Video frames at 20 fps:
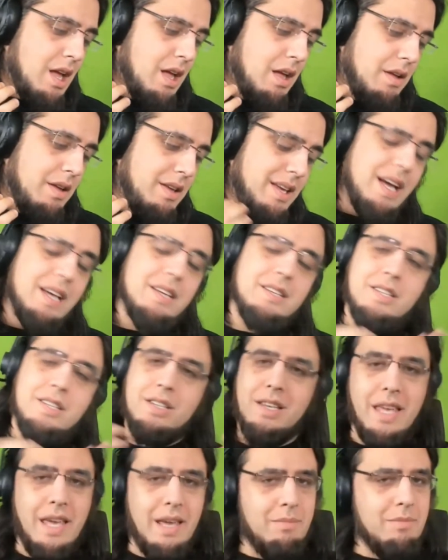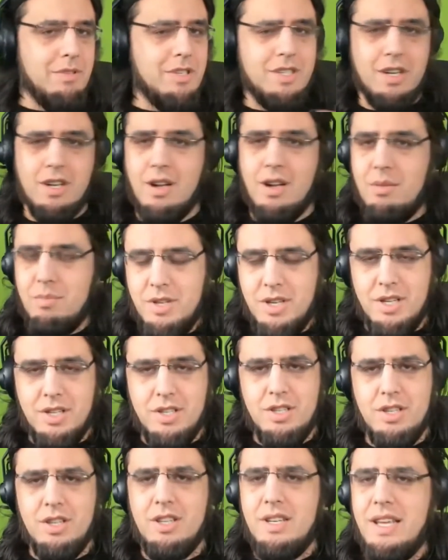Yes, games is a
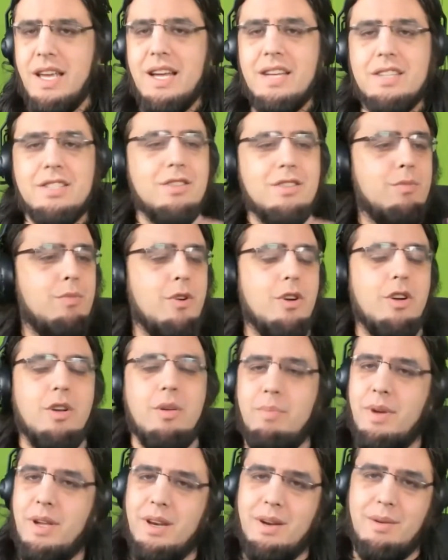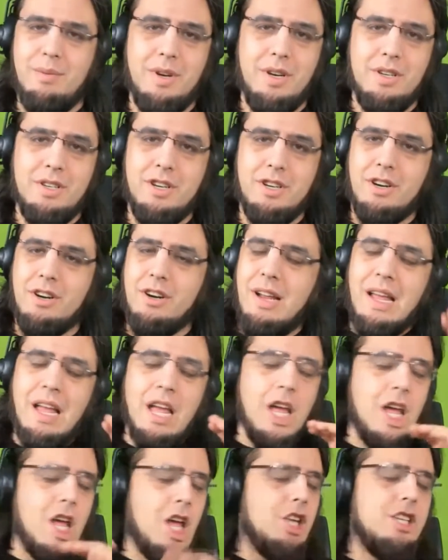competition. Yes, we're competing with each other.
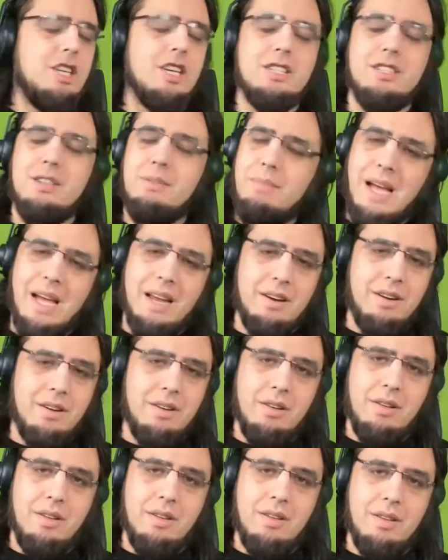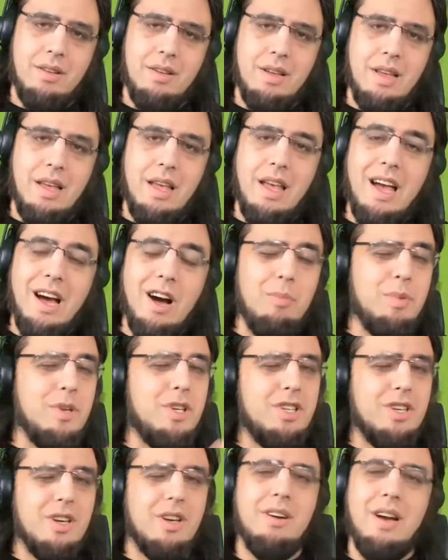Doesn't matter. Help
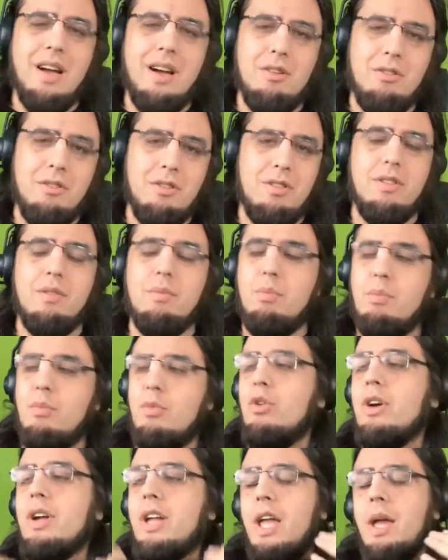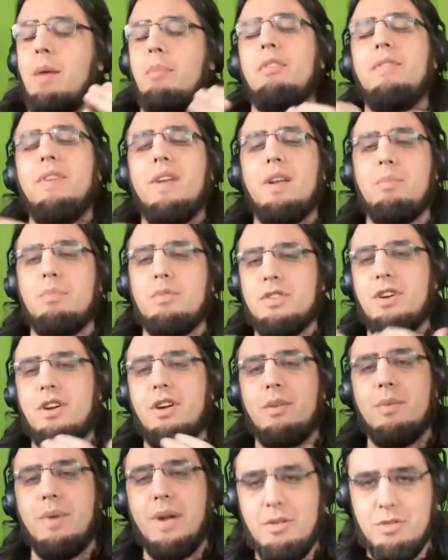each other out. The more game developers
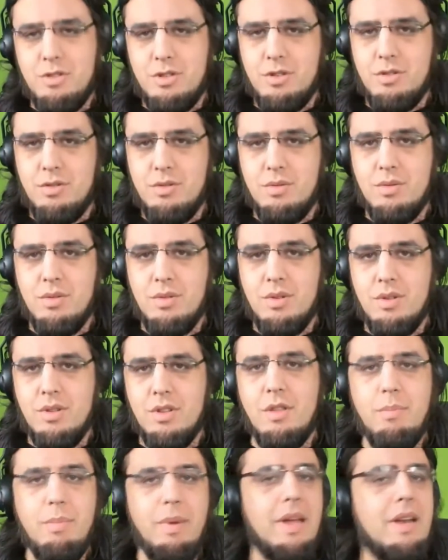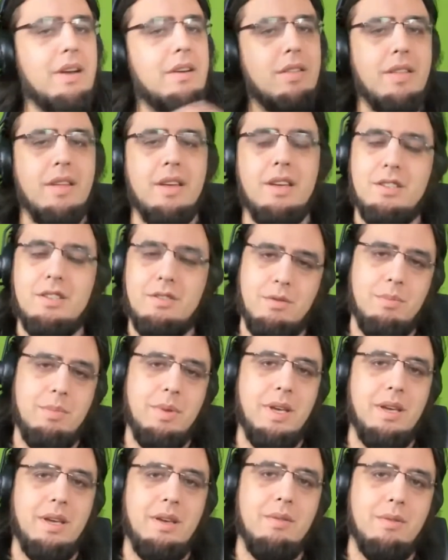are around you, the better things will
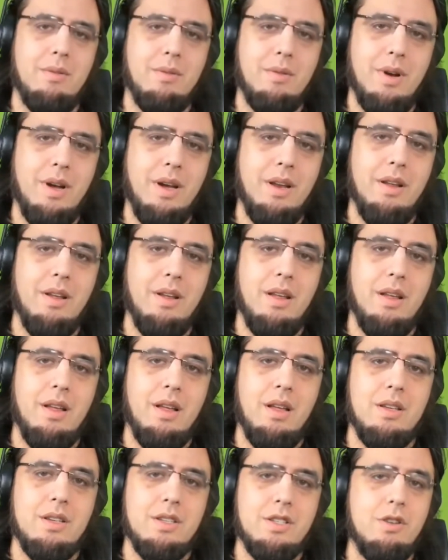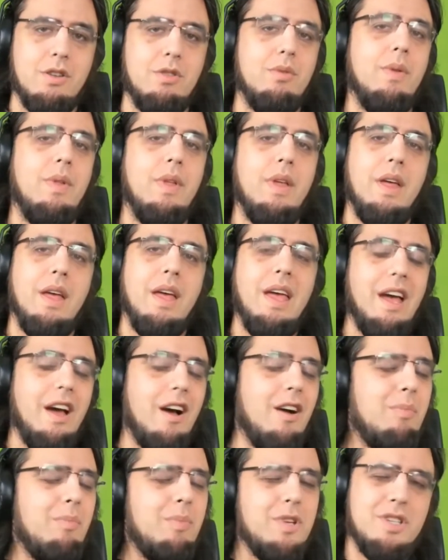be, right? So
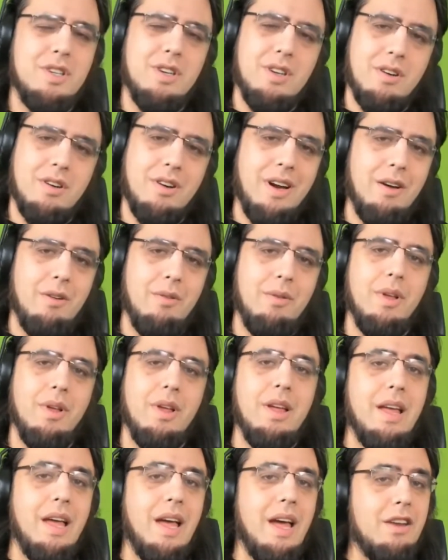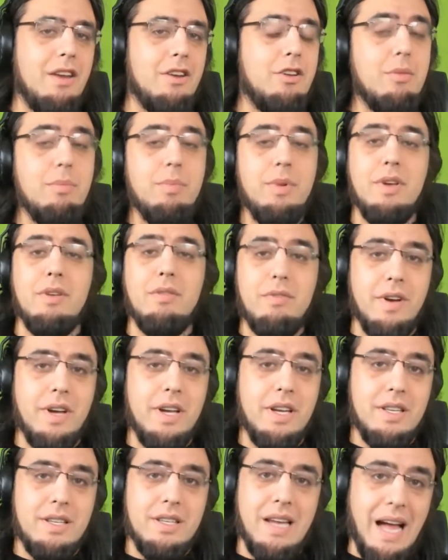help each other out. And don't be
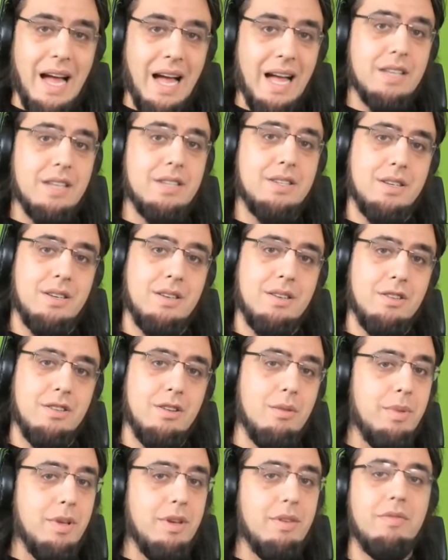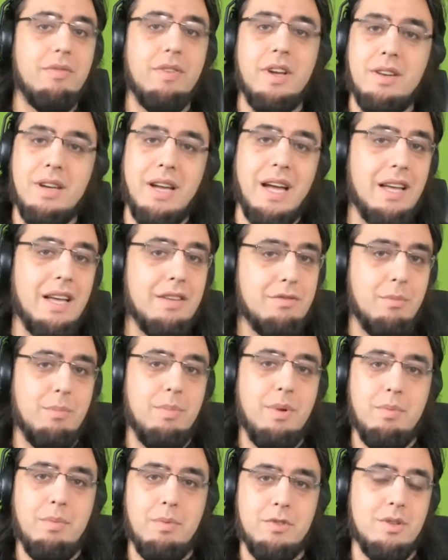afraid to ask. Don't be afraid to ask from
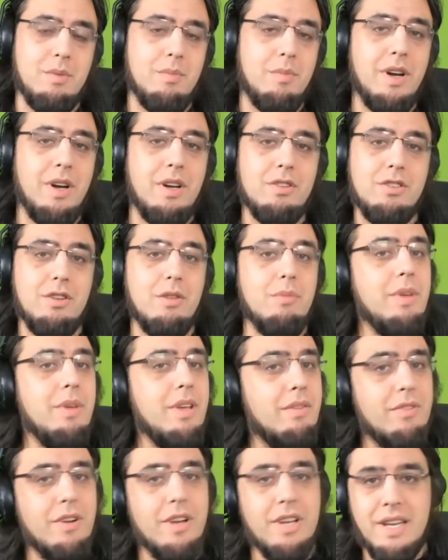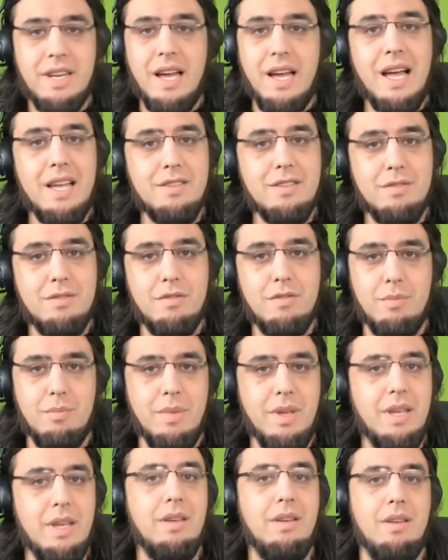people somewhere else. Don't be afraid to ask from
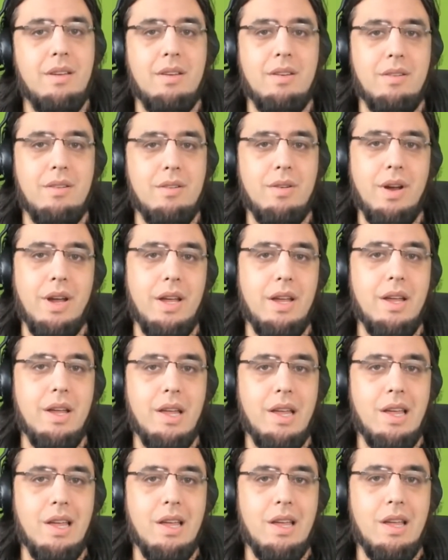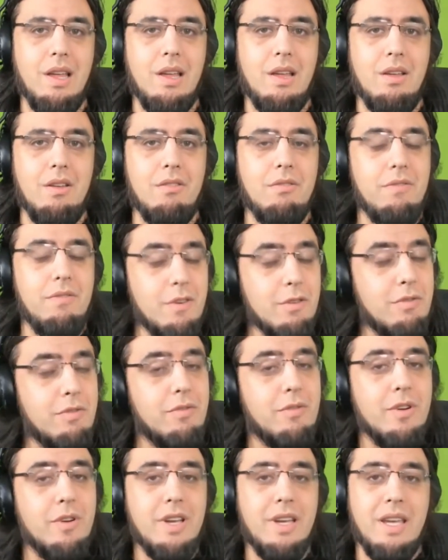me, right? Feel
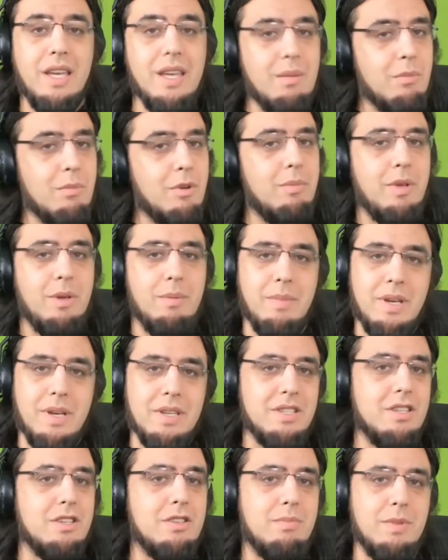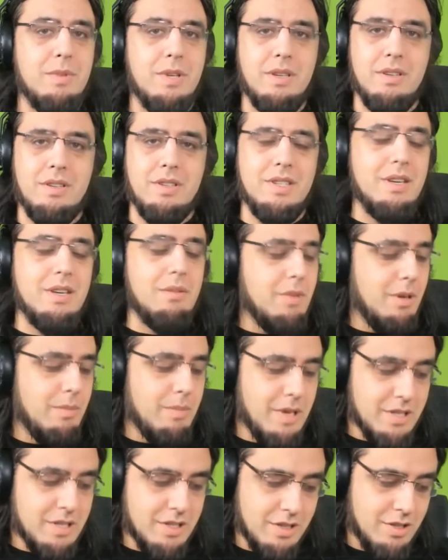free. Email me, message me, send me a
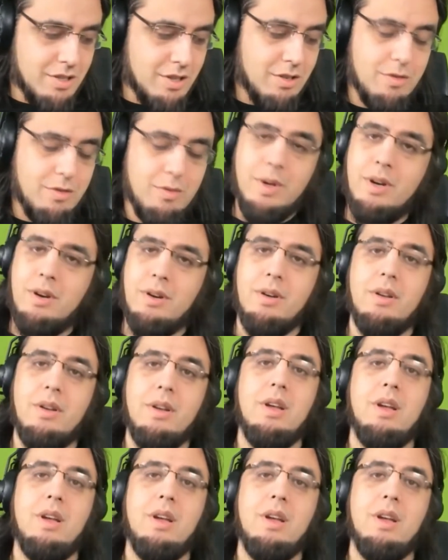message on Twitter.